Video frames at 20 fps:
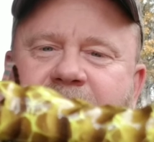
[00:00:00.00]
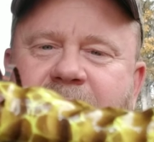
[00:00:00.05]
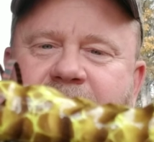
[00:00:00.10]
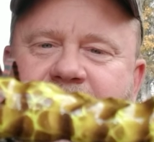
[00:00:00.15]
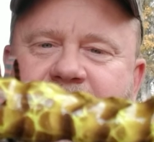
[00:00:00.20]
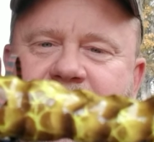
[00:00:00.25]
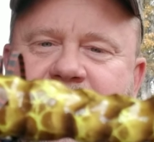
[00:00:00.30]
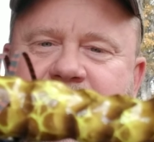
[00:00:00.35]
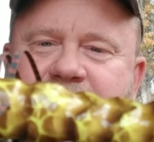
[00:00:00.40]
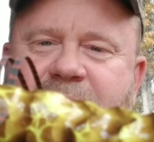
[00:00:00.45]

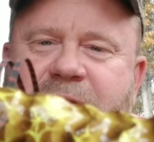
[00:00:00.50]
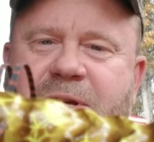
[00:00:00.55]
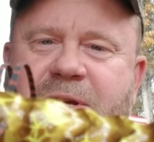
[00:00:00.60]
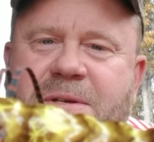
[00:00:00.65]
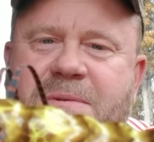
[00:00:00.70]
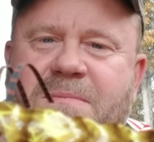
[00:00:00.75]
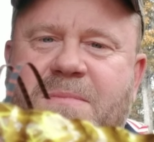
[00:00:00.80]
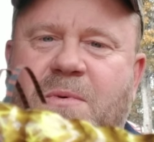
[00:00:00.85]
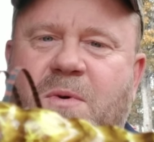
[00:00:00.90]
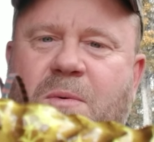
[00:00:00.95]
and it's
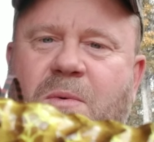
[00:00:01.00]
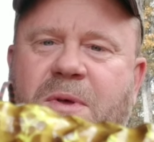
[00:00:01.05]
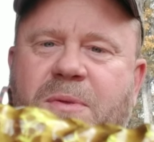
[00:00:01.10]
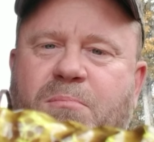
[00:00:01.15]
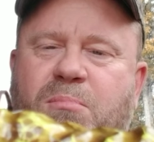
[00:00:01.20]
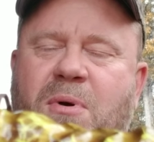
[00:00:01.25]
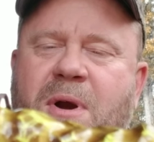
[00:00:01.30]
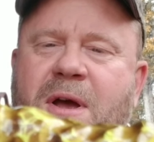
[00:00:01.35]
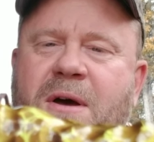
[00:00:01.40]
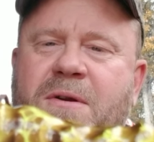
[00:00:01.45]
just with
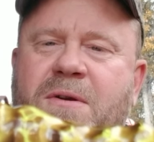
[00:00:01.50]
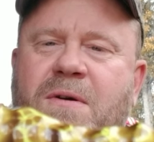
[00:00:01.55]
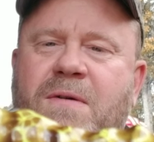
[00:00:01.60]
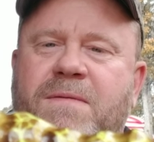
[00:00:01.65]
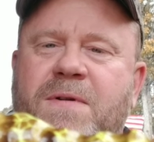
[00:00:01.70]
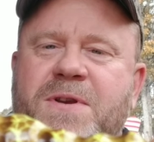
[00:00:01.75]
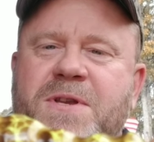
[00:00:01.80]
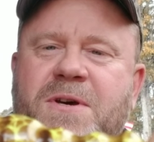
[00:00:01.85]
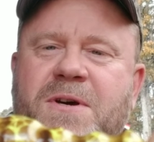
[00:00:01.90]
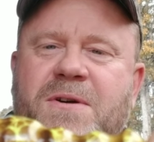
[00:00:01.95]
brown
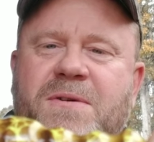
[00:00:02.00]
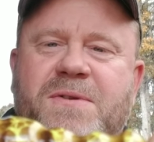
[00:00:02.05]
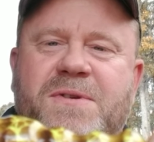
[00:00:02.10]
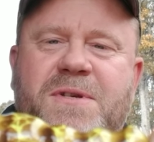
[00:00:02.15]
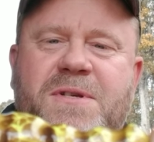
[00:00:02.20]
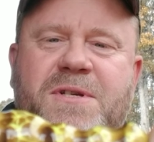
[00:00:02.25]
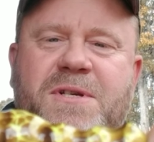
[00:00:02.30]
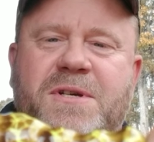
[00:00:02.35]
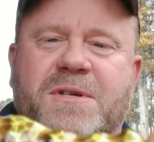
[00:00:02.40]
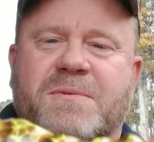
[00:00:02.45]
overtones.
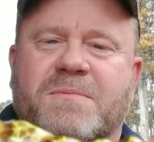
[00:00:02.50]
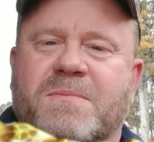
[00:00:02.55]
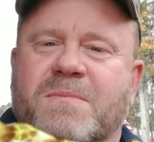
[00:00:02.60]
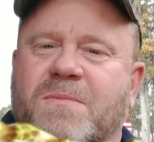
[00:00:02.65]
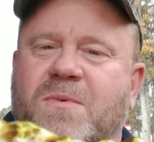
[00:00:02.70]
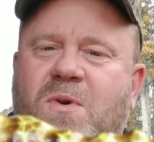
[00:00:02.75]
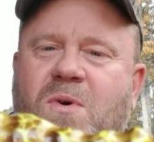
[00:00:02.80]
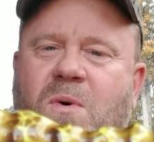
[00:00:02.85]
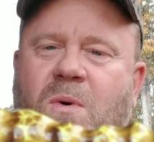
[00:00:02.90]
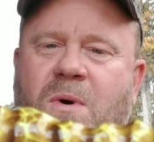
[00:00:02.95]
It's just
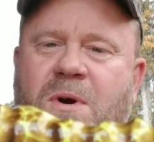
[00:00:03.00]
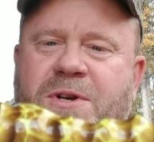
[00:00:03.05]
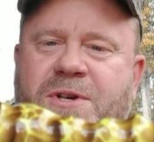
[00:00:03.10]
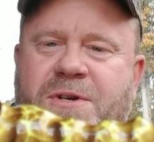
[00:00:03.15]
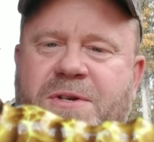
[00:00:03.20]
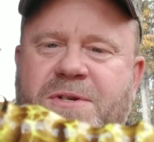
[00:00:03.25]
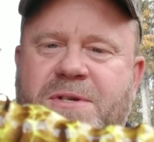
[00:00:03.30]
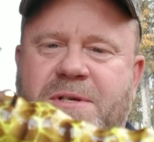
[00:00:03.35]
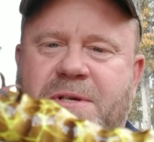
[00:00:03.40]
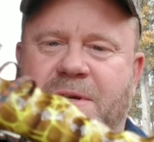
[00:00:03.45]

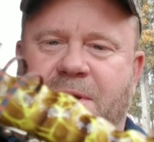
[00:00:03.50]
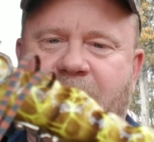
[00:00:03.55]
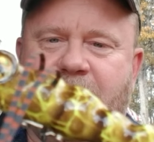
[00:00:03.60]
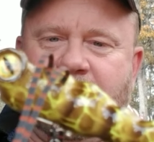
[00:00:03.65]
gorgeous.